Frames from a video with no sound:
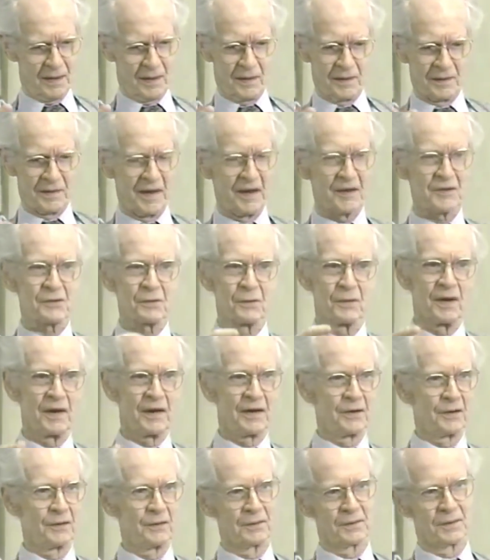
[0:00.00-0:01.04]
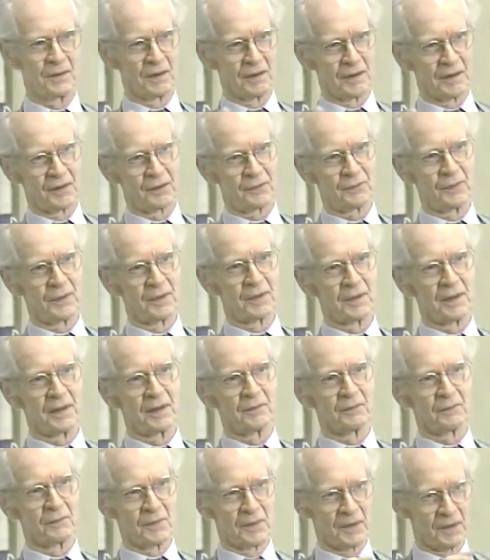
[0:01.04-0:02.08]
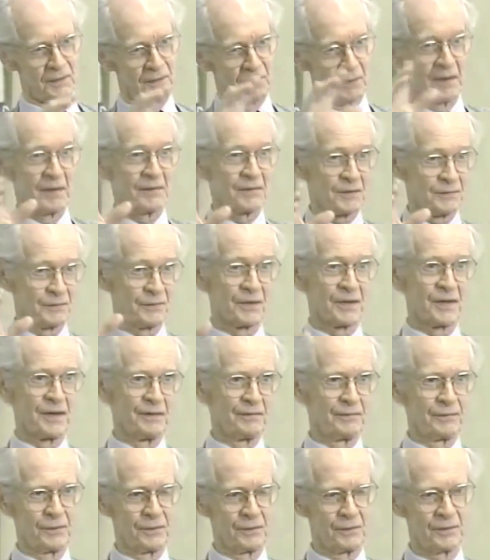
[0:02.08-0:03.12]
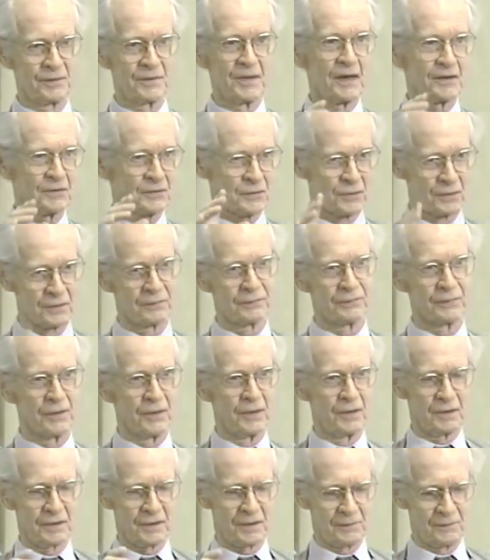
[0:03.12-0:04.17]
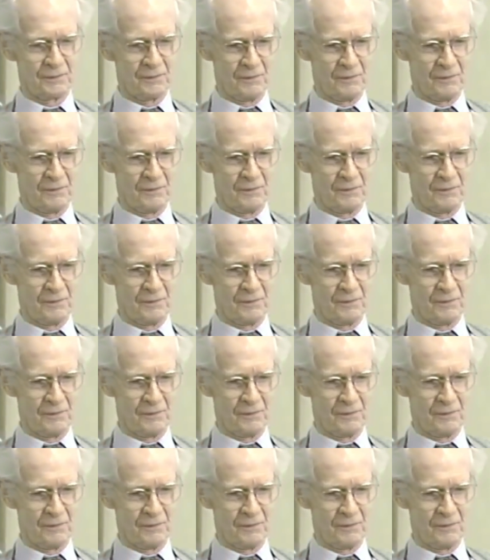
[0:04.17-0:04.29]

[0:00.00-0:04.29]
That's why you're a delinquent and we'll, we'll have to forgive you. It's not your fault.